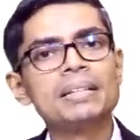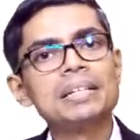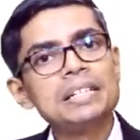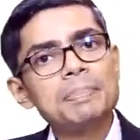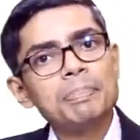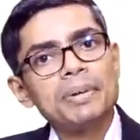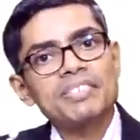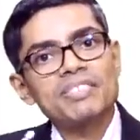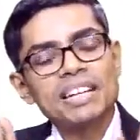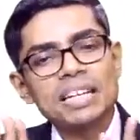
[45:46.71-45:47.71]
There is a
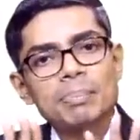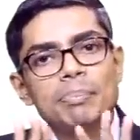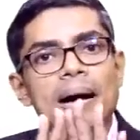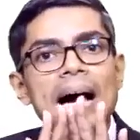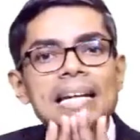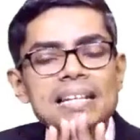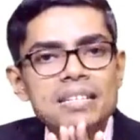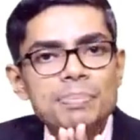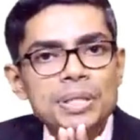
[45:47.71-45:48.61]
perfect balance